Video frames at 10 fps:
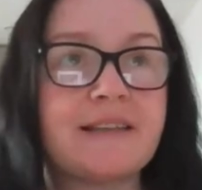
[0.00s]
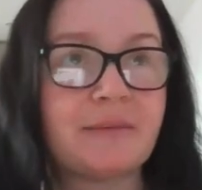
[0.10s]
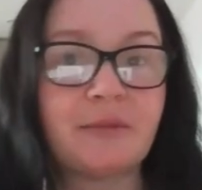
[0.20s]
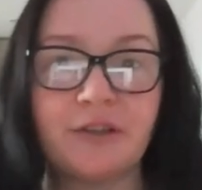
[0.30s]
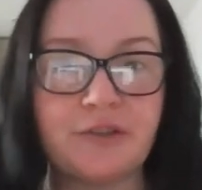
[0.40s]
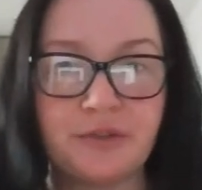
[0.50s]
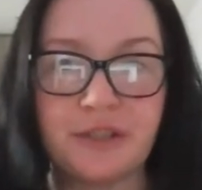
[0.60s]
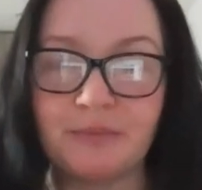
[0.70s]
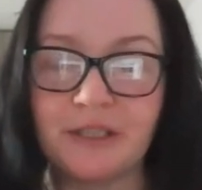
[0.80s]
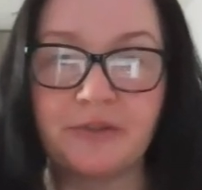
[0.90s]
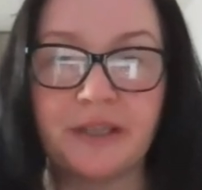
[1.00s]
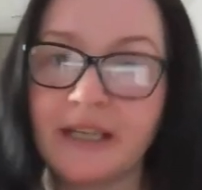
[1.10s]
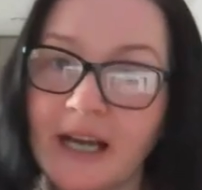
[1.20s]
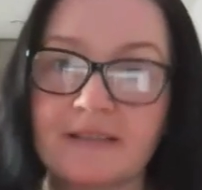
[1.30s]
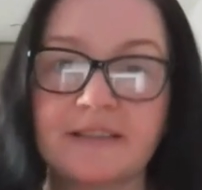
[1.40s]
I'm going to be doing
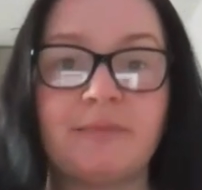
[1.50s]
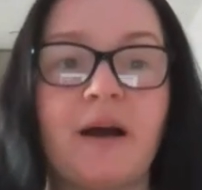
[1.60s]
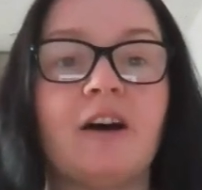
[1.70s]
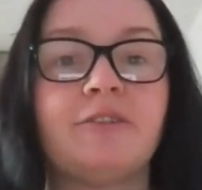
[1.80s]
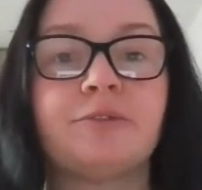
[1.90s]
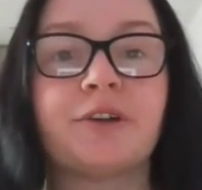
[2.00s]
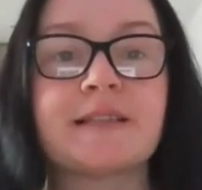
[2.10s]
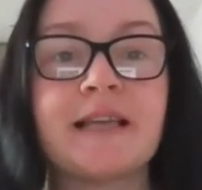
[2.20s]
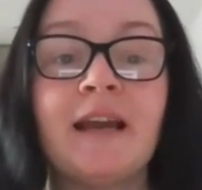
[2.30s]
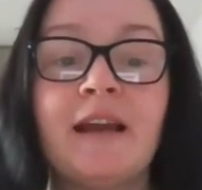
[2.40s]
custom artworks,